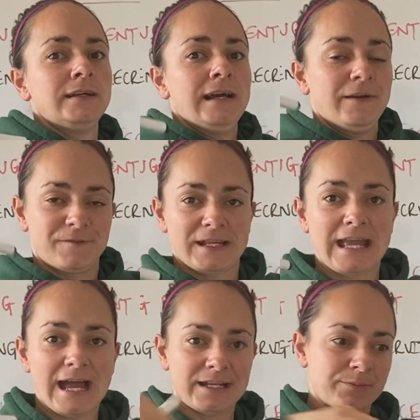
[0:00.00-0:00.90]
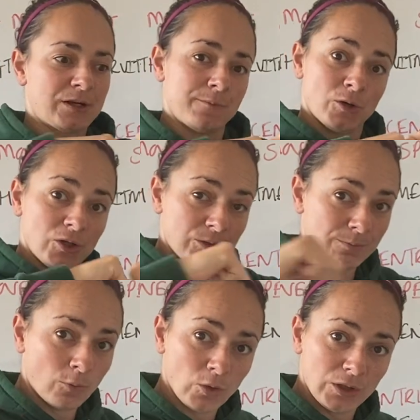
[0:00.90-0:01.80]
if I can, I'm going to put a
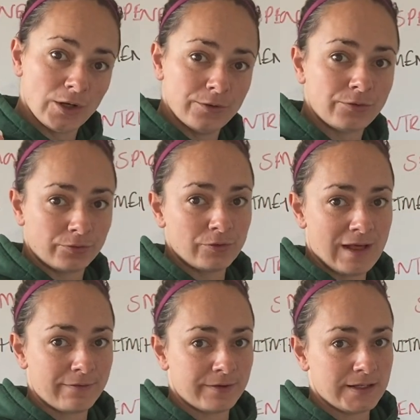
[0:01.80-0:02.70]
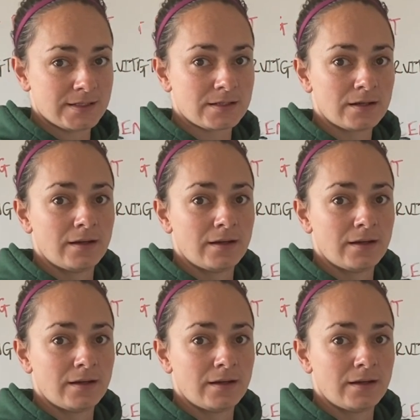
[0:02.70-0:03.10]
little more load through that phase.